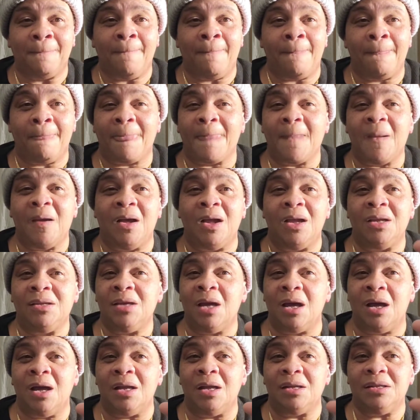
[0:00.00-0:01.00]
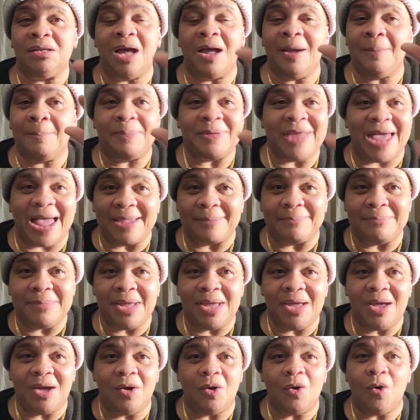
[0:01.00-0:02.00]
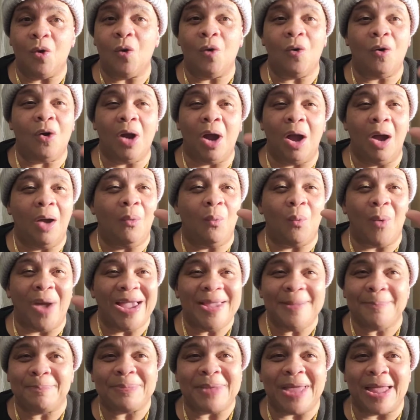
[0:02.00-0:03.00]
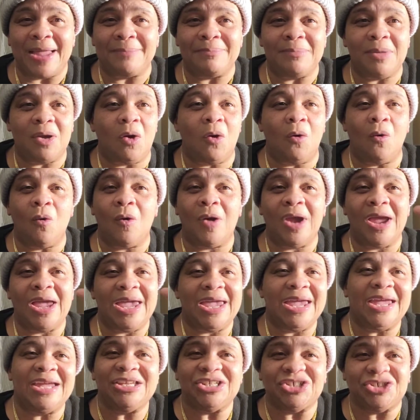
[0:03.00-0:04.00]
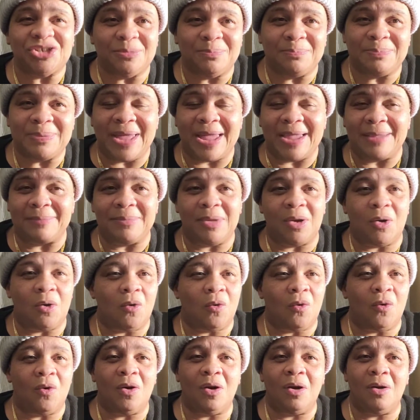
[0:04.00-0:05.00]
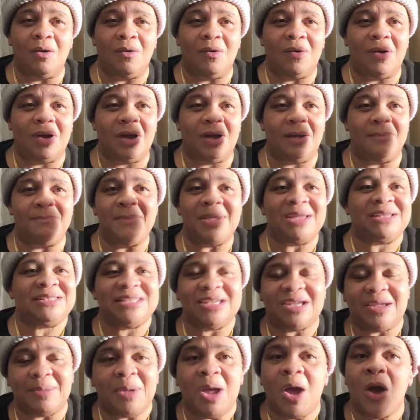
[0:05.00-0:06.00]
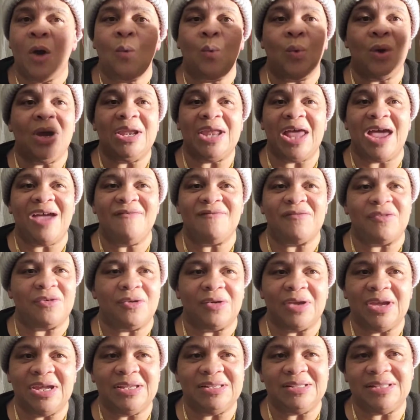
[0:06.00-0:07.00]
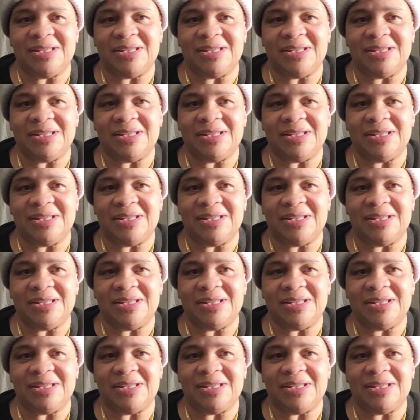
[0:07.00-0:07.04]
a, a young black male or a white black male or Asian black male or, or a Mexican, whatever. It, it